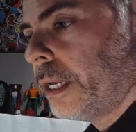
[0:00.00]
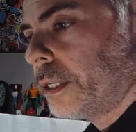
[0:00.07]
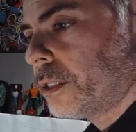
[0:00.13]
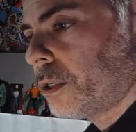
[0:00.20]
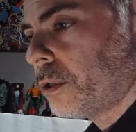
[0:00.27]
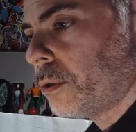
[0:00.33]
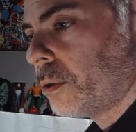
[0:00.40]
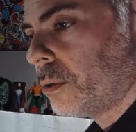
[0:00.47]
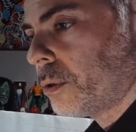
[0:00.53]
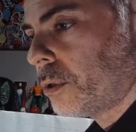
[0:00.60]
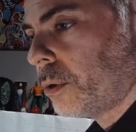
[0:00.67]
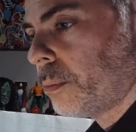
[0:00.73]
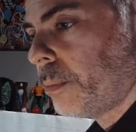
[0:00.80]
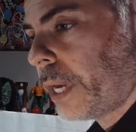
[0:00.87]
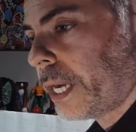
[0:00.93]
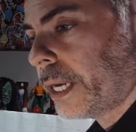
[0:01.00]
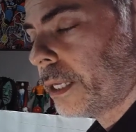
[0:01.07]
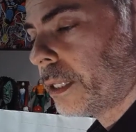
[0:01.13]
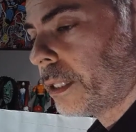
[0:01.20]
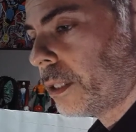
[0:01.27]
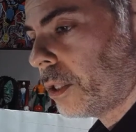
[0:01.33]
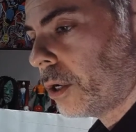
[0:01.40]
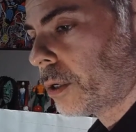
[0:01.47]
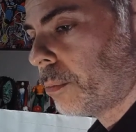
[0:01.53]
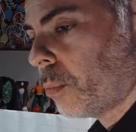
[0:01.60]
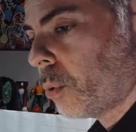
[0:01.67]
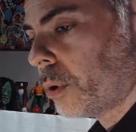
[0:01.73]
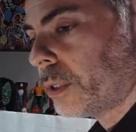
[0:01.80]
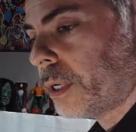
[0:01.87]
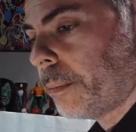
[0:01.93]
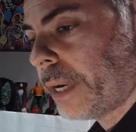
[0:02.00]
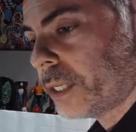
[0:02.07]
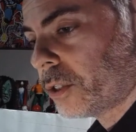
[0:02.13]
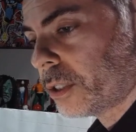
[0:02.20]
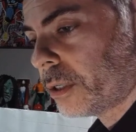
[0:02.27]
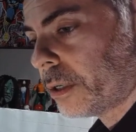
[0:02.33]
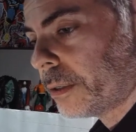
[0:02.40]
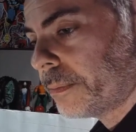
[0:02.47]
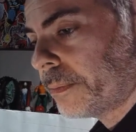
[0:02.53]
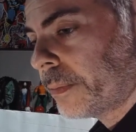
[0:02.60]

to make it look more dimensional.